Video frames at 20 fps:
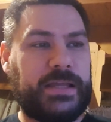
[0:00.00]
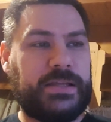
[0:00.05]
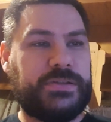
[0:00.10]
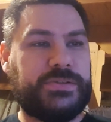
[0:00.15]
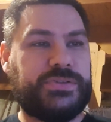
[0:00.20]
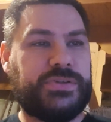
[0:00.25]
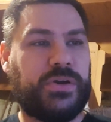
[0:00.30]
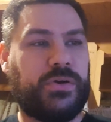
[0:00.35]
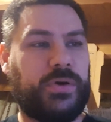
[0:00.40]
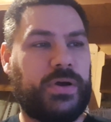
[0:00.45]

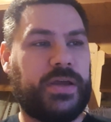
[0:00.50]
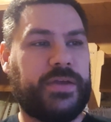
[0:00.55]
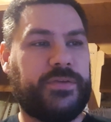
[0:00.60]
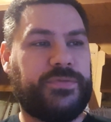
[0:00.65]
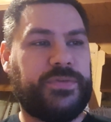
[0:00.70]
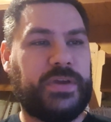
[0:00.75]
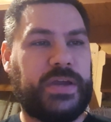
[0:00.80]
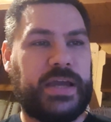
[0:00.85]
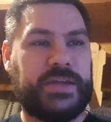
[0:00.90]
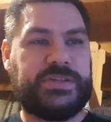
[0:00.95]
So
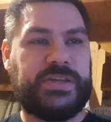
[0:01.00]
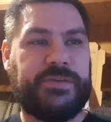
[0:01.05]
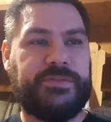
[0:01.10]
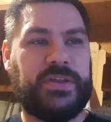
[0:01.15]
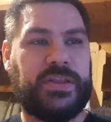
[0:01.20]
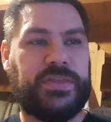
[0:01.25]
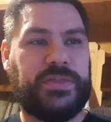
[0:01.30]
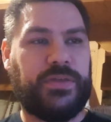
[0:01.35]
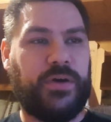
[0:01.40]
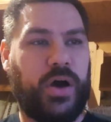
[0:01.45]
if you guys have
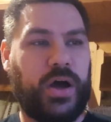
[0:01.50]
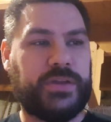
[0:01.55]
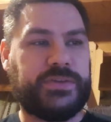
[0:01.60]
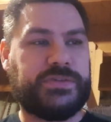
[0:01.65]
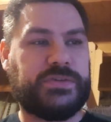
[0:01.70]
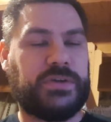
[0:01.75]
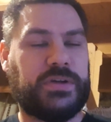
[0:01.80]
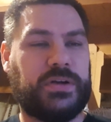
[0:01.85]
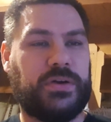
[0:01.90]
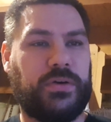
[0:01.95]
any
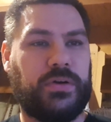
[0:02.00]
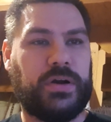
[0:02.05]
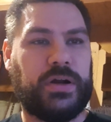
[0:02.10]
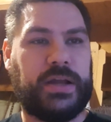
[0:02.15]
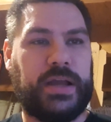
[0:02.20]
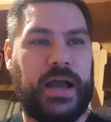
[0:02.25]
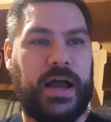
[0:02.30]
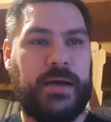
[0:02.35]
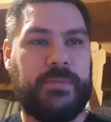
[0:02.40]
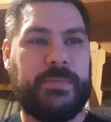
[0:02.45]
thoughts or
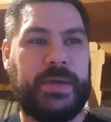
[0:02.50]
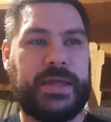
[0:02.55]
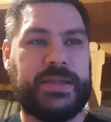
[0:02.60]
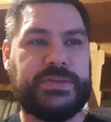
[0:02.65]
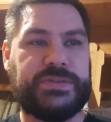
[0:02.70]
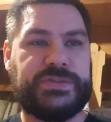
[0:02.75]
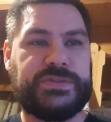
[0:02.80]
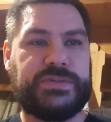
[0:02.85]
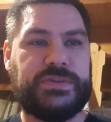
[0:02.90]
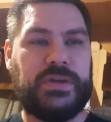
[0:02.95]

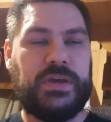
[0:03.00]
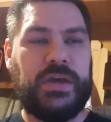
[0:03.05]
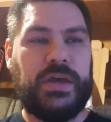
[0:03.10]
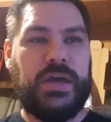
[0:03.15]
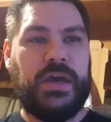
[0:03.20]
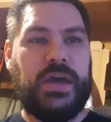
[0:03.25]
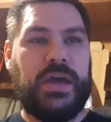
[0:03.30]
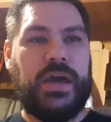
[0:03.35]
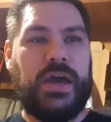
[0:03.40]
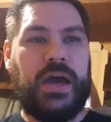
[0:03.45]
comments,
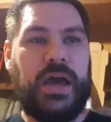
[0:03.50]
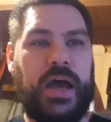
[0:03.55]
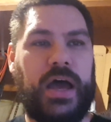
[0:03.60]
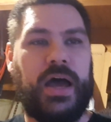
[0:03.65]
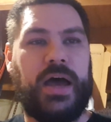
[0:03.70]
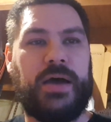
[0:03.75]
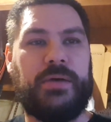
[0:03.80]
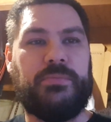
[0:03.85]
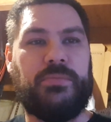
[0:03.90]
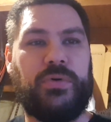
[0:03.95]

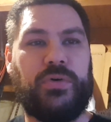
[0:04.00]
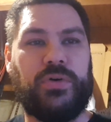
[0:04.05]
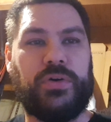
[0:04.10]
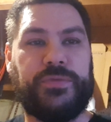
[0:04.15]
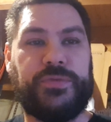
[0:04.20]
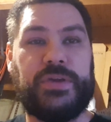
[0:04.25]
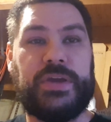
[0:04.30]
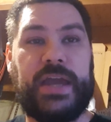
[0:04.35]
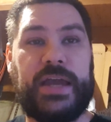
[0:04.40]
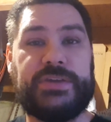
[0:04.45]
or
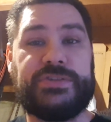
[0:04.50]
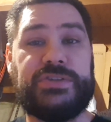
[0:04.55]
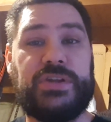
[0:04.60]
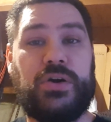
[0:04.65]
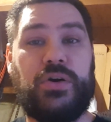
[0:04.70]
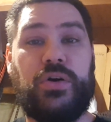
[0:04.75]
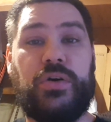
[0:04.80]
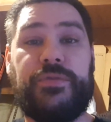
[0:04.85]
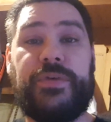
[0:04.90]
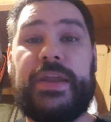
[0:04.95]
if you guys
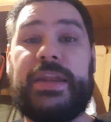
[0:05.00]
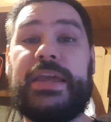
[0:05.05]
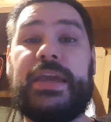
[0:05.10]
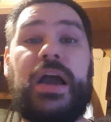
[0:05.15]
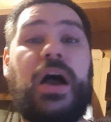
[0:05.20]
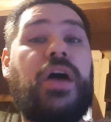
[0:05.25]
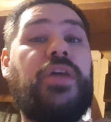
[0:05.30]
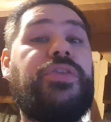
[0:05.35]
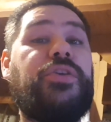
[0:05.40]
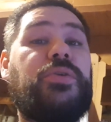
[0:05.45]
know of any
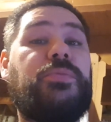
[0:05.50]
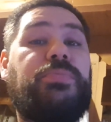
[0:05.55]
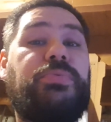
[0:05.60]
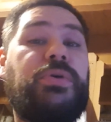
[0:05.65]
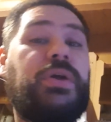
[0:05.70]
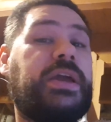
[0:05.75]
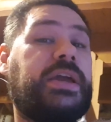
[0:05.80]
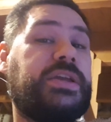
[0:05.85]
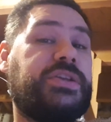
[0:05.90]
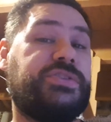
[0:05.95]
other
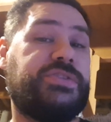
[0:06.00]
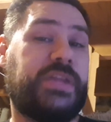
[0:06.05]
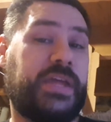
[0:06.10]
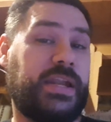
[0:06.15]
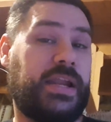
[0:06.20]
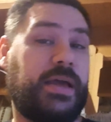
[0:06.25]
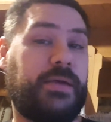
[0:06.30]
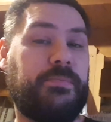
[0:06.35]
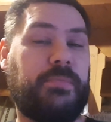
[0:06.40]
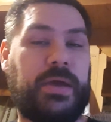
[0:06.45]
bridge
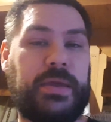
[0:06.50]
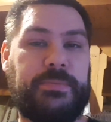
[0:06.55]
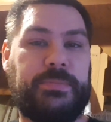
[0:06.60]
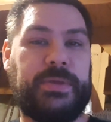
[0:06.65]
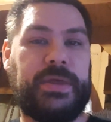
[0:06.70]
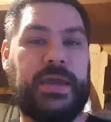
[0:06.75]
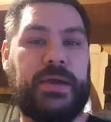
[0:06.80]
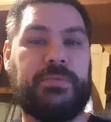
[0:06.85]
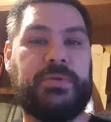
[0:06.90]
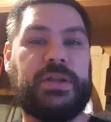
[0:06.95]
that I might
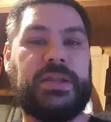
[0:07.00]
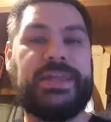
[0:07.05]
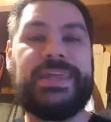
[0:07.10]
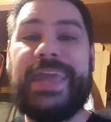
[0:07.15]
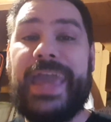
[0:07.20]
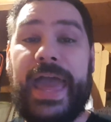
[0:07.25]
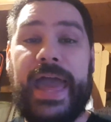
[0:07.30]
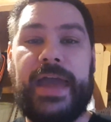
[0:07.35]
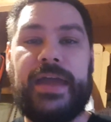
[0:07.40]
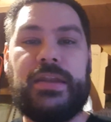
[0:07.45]
be able to
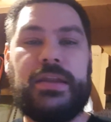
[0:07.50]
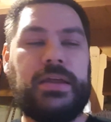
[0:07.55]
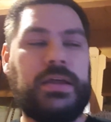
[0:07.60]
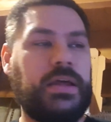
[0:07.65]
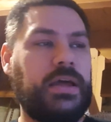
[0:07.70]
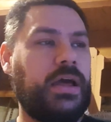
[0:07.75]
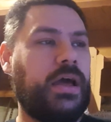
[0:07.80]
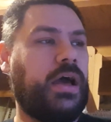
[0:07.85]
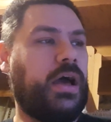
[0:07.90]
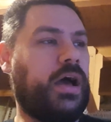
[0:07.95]
get,
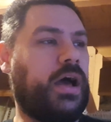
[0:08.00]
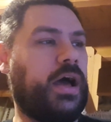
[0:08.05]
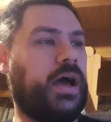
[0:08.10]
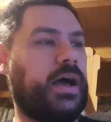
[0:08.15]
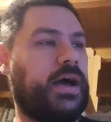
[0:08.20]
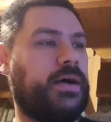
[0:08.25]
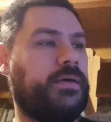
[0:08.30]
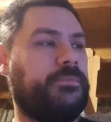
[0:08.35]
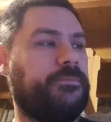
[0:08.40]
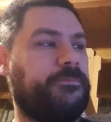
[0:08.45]

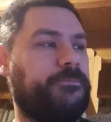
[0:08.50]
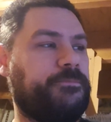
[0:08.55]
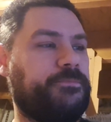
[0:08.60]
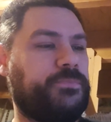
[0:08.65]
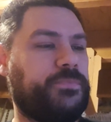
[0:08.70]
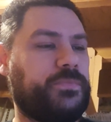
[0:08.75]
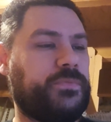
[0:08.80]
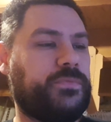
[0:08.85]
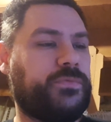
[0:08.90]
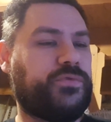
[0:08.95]

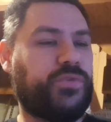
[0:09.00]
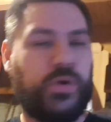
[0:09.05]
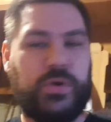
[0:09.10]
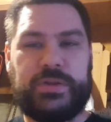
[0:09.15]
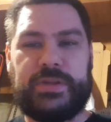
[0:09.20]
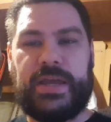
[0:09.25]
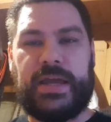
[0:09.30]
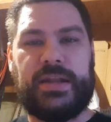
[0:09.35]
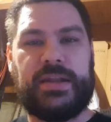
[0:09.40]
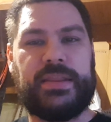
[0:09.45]
throw
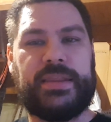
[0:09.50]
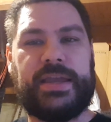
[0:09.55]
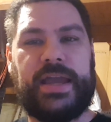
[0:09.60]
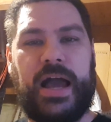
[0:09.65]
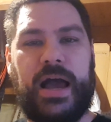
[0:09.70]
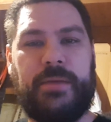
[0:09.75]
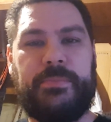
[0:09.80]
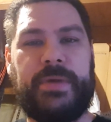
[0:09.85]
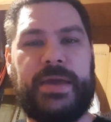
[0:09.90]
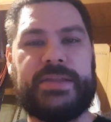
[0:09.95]
it down in the
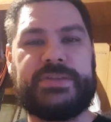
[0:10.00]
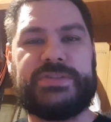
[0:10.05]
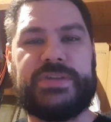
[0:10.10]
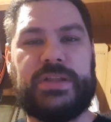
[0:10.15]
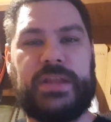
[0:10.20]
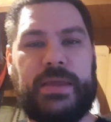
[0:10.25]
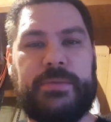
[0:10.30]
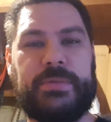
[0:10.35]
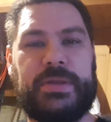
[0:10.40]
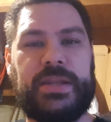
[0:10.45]
comments
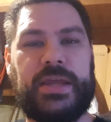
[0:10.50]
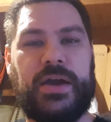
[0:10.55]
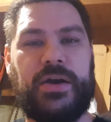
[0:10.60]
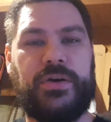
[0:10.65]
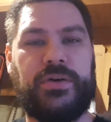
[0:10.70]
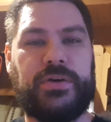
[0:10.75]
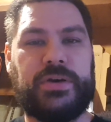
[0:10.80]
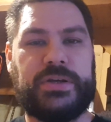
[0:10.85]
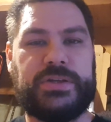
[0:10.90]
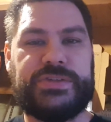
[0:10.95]
and let me
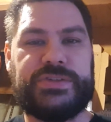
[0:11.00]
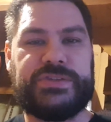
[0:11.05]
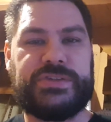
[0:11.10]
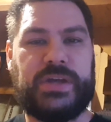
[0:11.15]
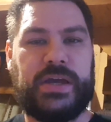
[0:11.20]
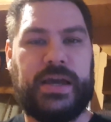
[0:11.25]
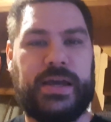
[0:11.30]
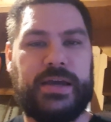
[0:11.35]
know, because